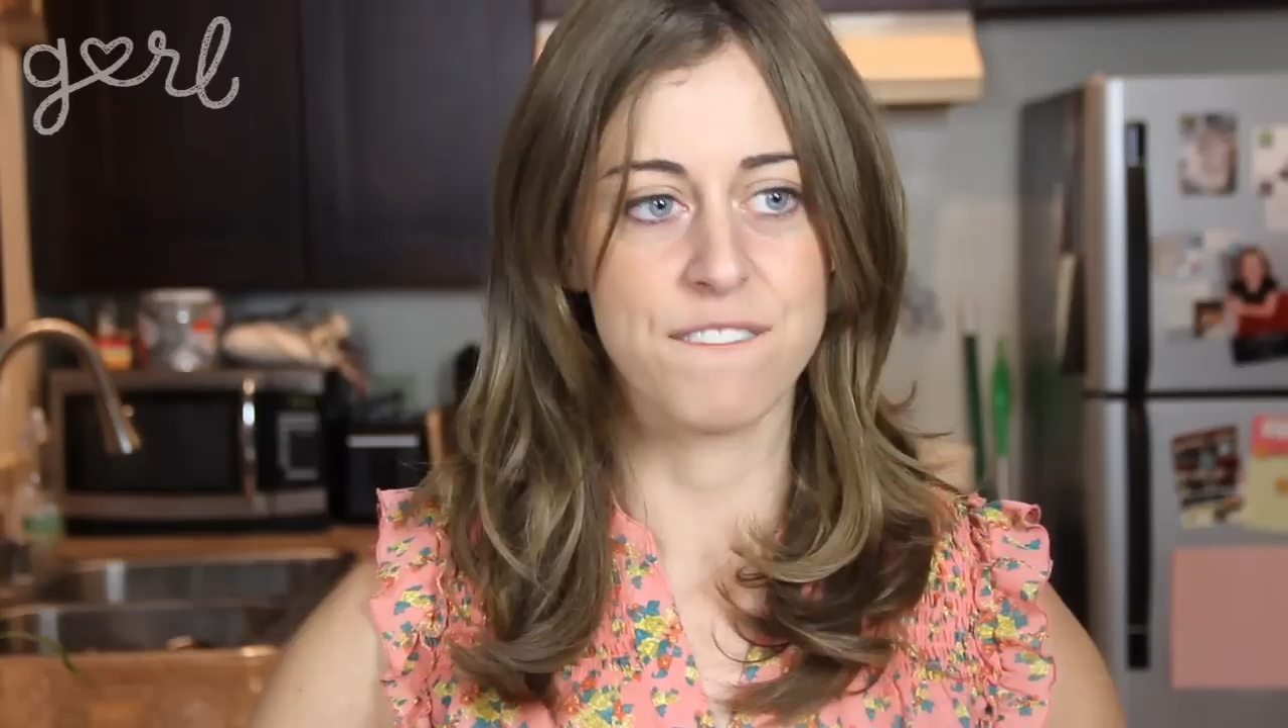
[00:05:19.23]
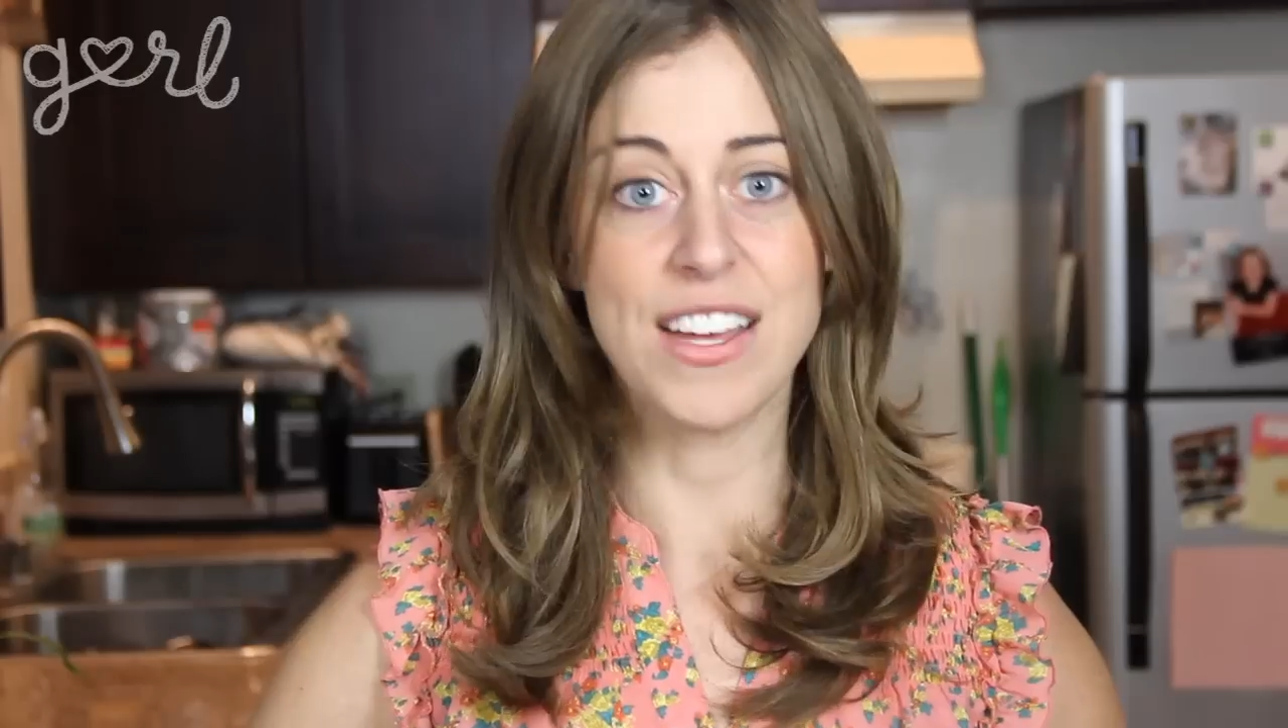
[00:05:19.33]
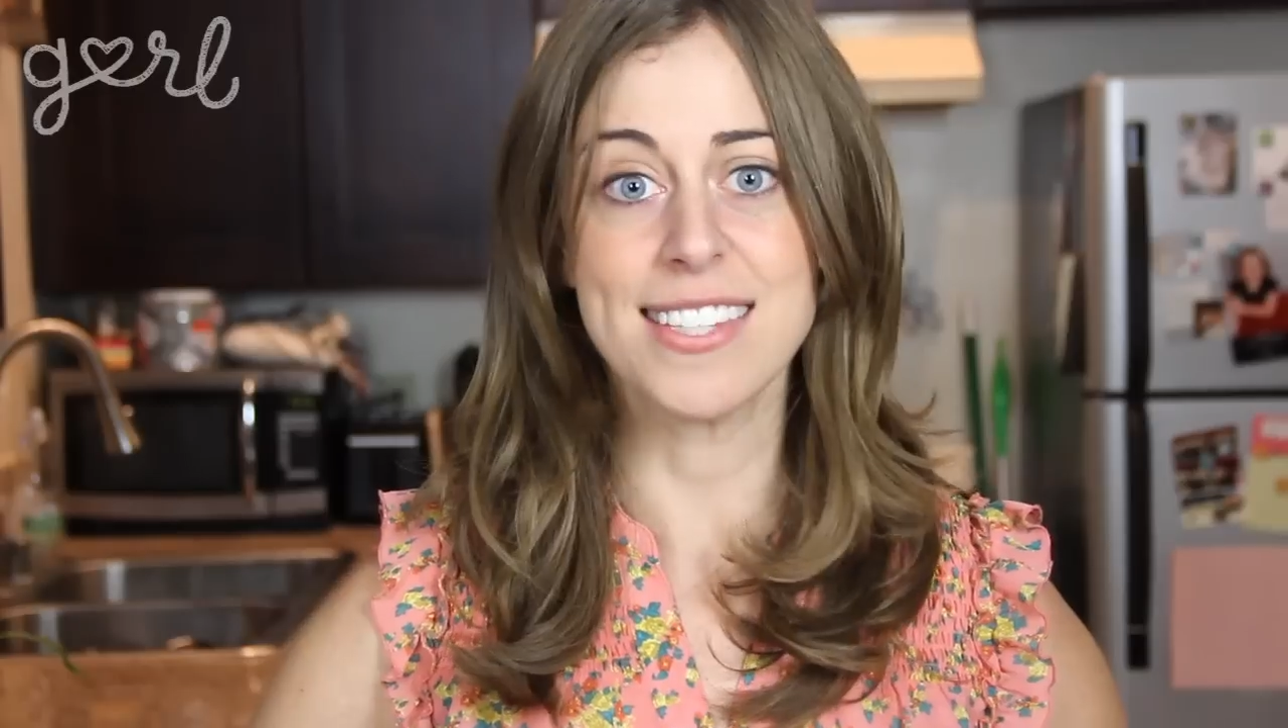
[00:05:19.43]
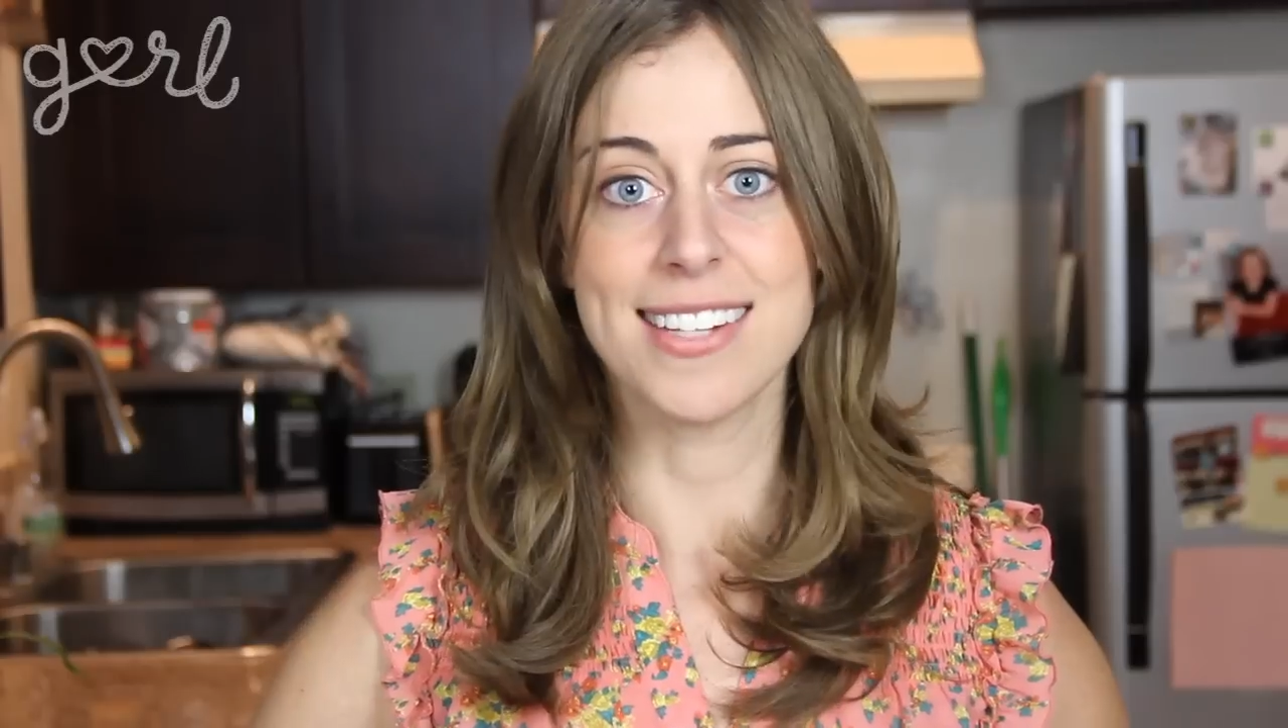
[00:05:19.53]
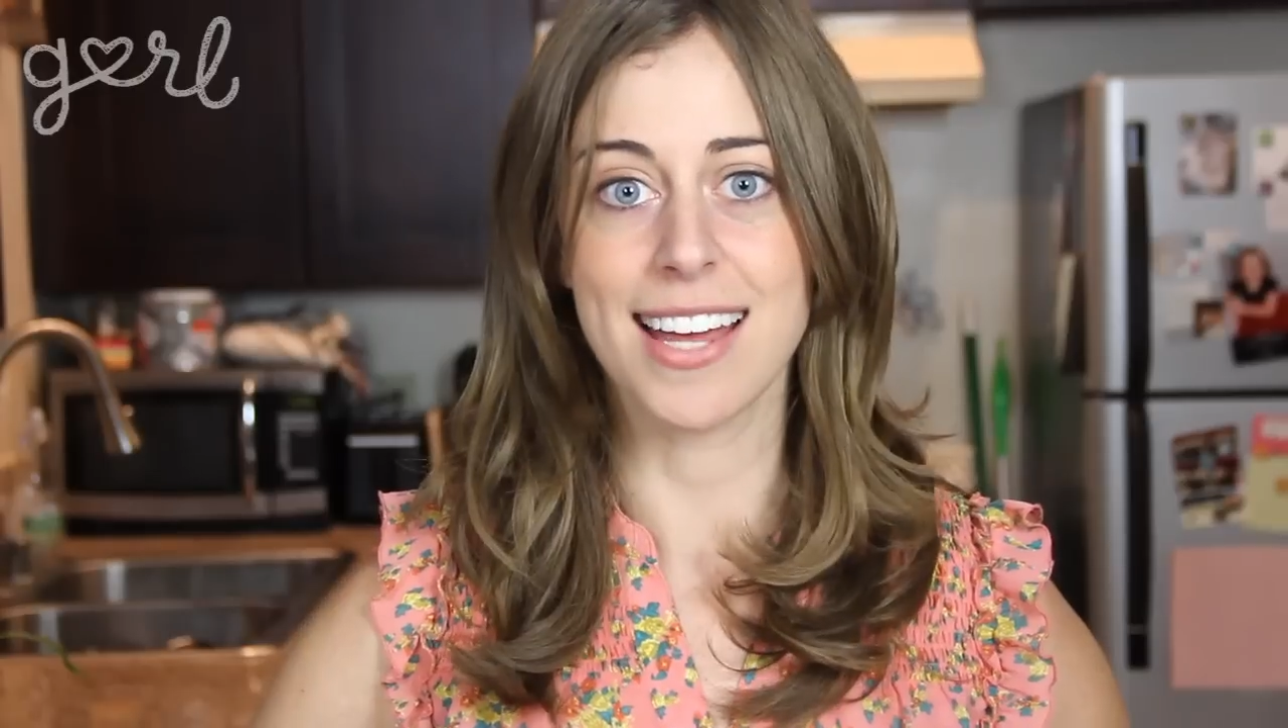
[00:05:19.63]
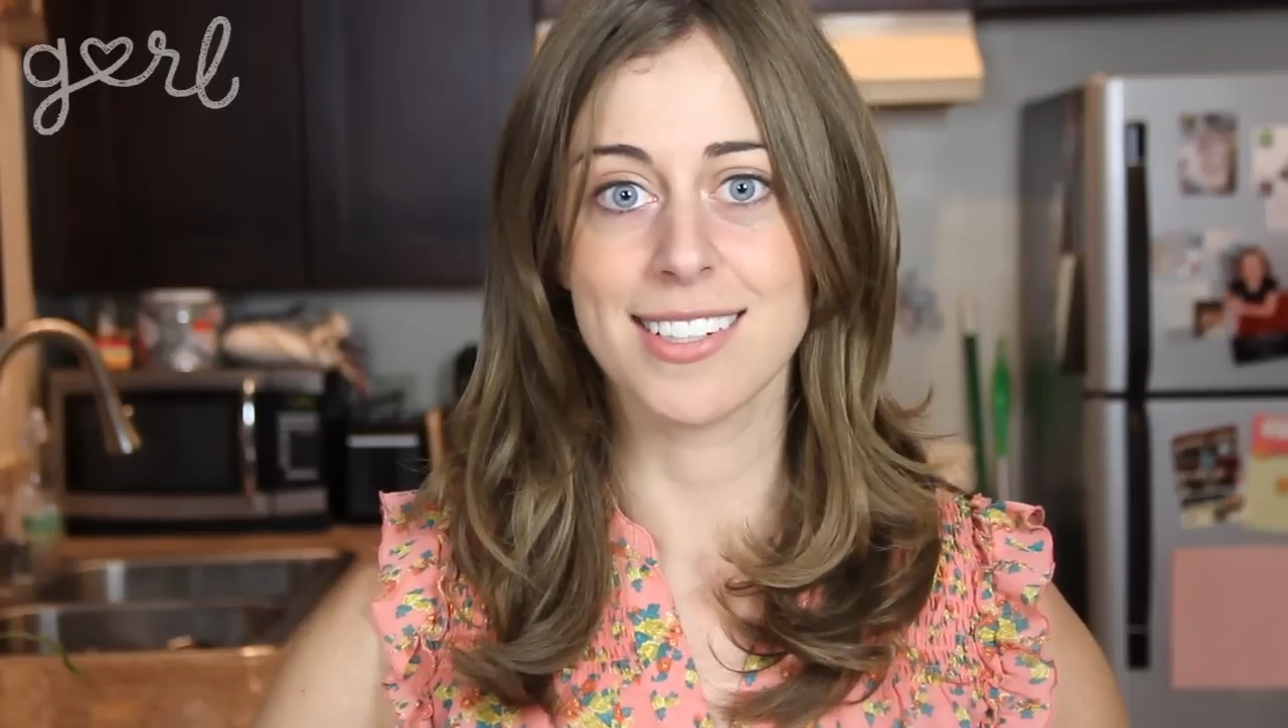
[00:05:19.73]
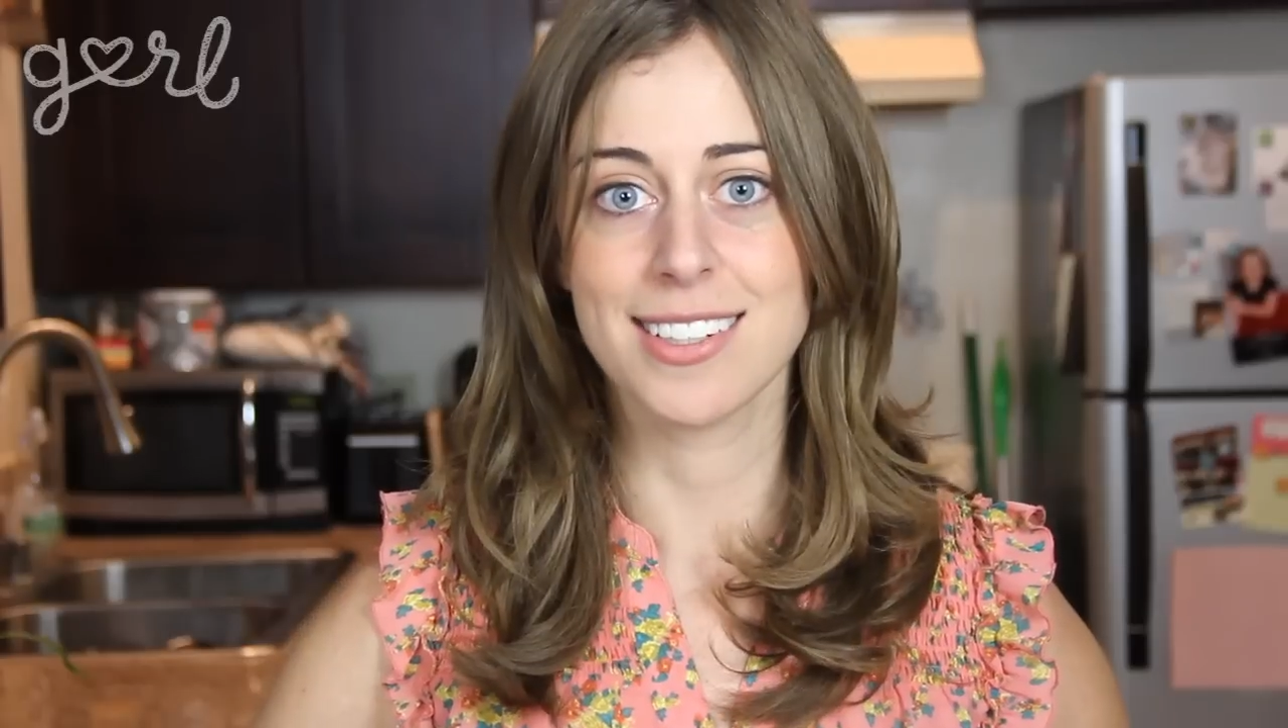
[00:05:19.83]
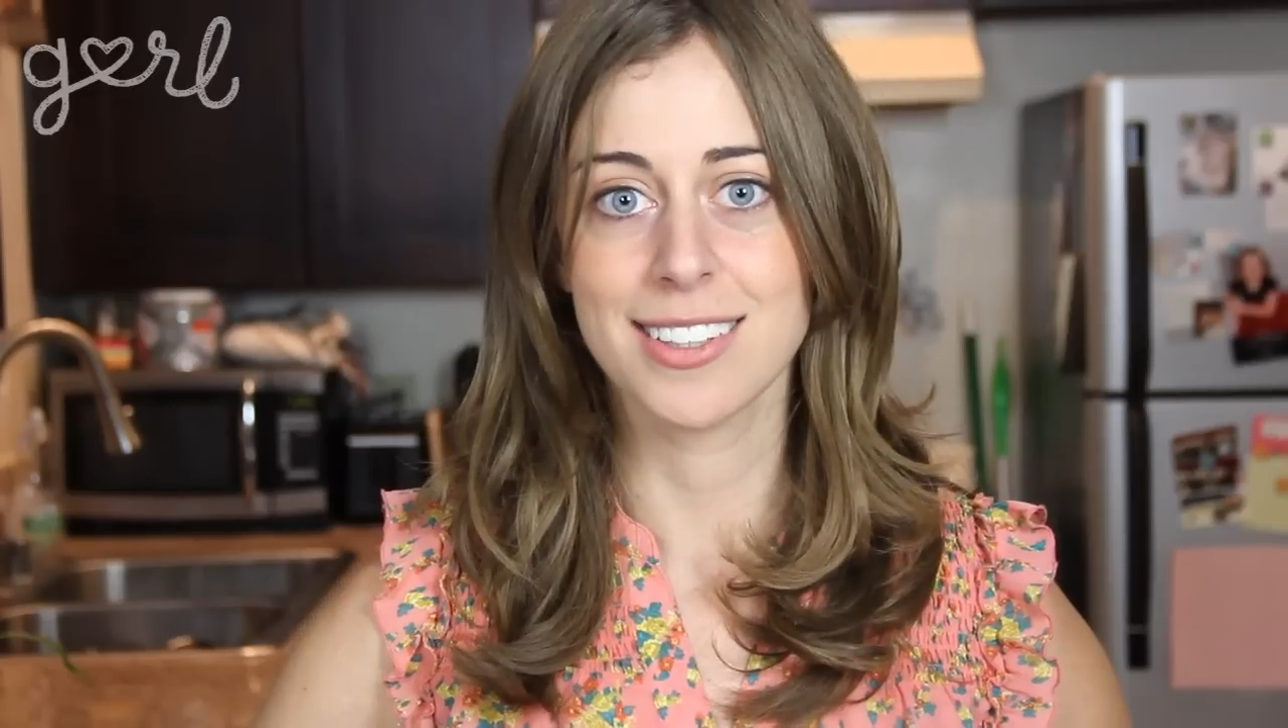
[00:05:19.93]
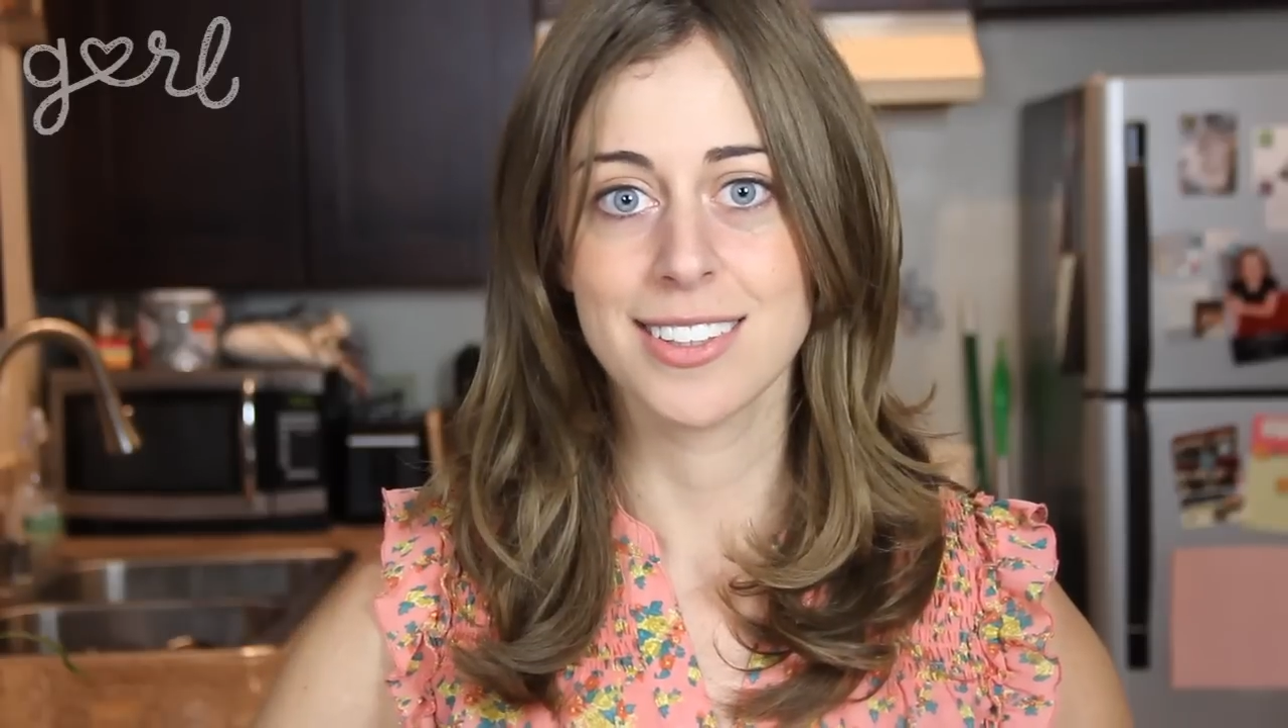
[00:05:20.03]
FaceNet.